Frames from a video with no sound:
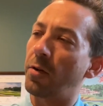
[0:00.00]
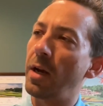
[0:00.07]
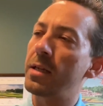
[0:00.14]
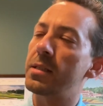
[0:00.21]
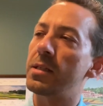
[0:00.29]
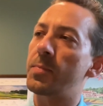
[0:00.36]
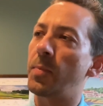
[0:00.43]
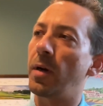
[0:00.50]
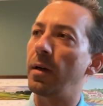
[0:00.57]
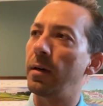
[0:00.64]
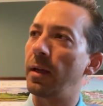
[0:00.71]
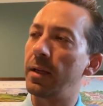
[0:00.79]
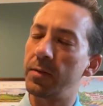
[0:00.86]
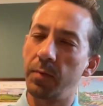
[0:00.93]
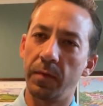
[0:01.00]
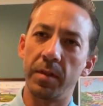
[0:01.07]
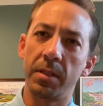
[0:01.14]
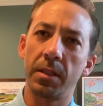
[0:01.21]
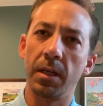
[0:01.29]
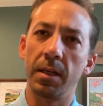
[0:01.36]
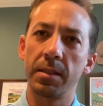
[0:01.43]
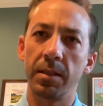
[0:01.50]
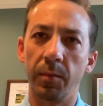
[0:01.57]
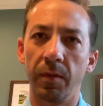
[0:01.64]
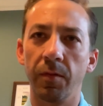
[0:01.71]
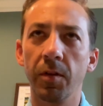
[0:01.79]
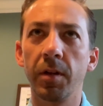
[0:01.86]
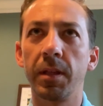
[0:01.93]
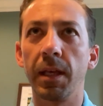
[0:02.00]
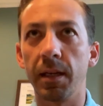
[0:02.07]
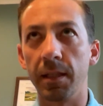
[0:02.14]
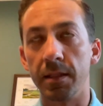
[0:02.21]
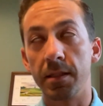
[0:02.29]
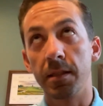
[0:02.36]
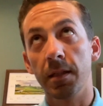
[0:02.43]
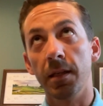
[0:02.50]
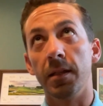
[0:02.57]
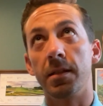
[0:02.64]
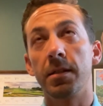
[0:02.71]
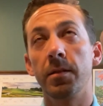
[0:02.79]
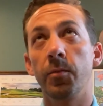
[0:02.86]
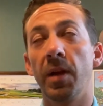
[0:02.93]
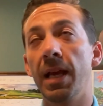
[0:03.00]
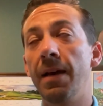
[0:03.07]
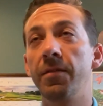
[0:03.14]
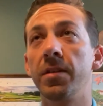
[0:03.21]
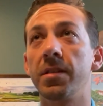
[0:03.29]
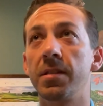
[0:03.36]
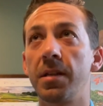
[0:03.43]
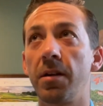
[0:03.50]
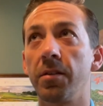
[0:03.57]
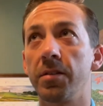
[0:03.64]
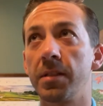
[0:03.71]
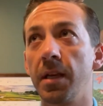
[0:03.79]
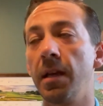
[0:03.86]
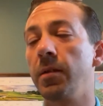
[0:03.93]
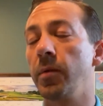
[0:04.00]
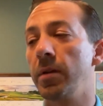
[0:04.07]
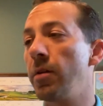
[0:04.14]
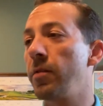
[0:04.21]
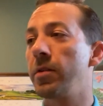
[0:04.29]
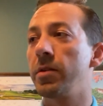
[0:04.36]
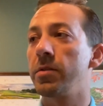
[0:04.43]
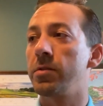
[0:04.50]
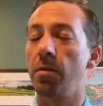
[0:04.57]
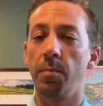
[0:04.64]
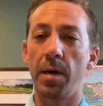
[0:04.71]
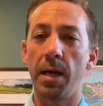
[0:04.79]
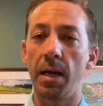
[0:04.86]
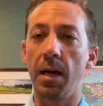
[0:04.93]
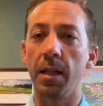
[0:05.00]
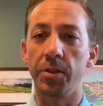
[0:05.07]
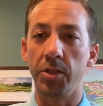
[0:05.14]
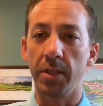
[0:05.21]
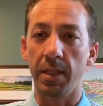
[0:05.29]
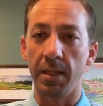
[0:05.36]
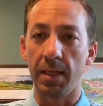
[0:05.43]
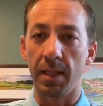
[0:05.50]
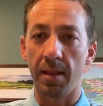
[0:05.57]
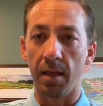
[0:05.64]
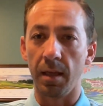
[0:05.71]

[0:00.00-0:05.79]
craziest part, as we've discussed and we've looked at, it's we have this sterile sand. We know there's no biology in that